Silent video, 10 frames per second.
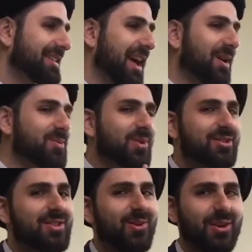Now
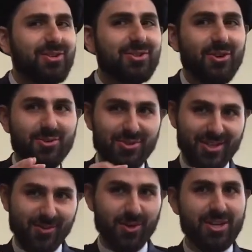what's the ratio? You
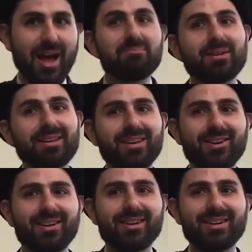see what's happening
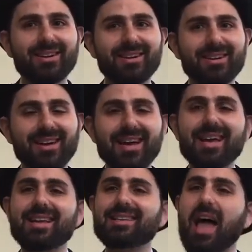here?
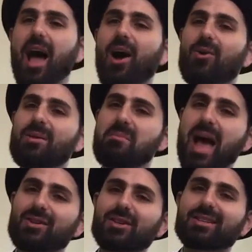Now
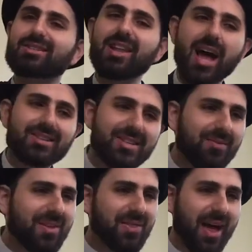imagine it's not
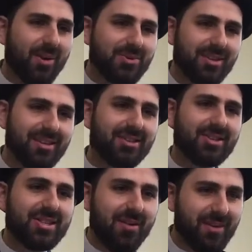7,000, it's
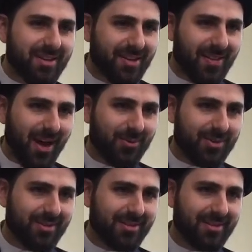
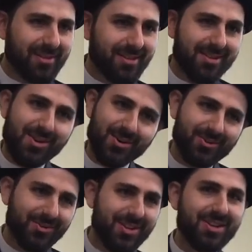70,000.
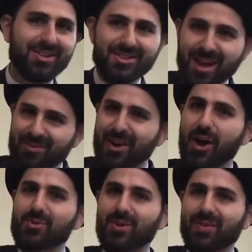No,
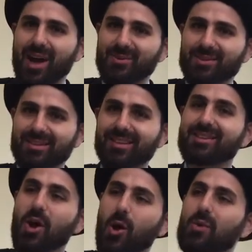700,000.
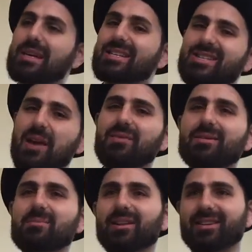No,
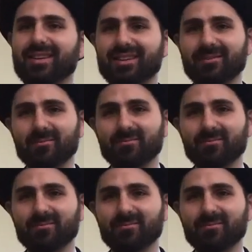7 million.